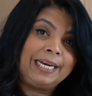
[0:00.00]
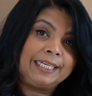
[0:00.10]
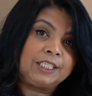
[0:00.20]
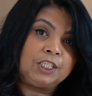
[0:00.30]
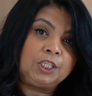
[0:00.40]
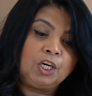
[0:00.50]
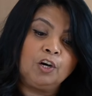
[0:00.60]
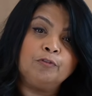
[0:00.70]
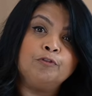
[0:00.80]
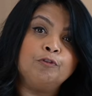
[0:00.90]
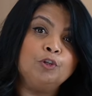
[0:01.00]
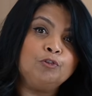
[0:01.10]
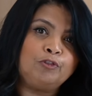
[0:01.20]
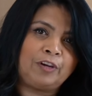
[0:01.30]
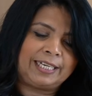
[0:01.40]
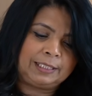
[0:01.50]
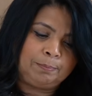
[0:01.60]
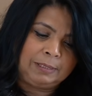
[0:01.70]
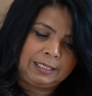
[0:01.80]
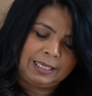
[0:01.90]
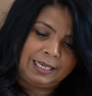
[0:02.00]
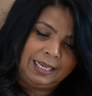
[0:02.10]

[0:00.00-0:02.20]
liter of full fat milk.